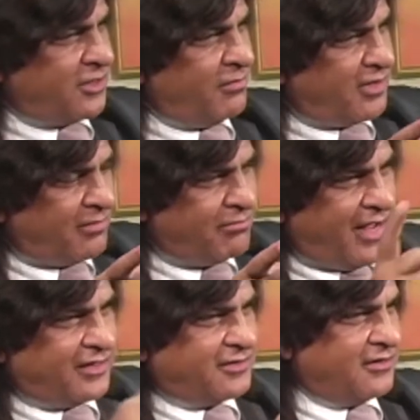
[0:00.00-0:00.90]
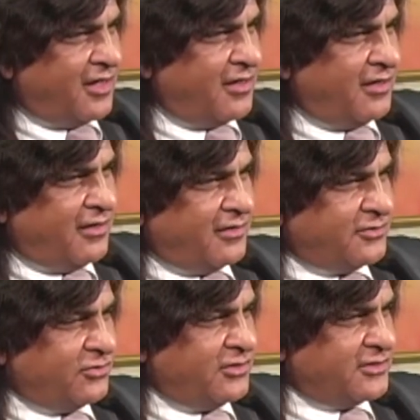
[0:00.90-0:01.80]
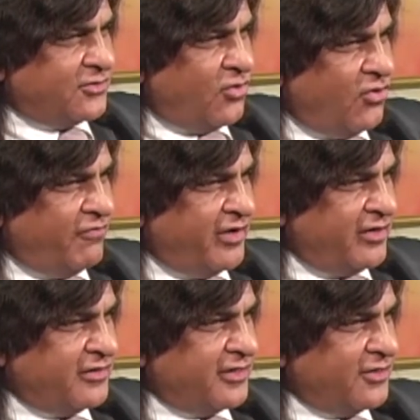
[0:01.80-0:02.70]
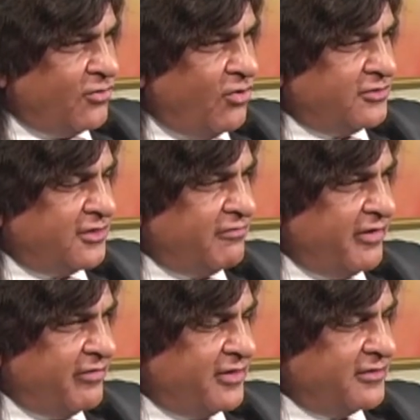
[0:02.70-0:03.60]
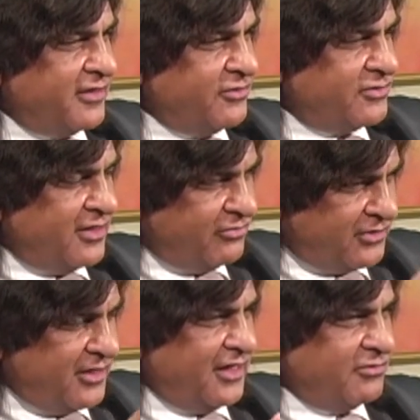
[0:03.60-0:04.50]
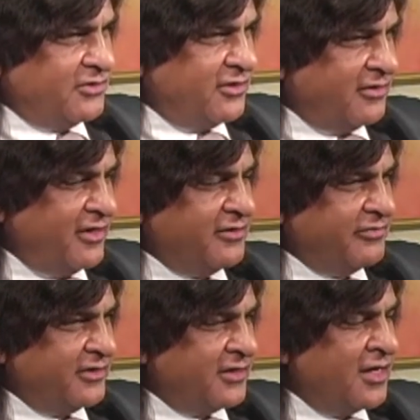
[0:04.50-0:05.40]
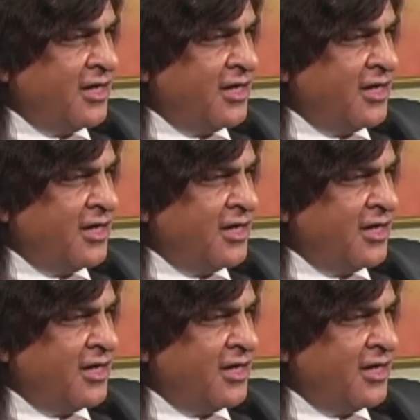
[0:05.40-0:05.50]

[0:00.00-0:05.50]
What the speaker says: come back to this covariant and contravariant, and you said it was connected with general relativity.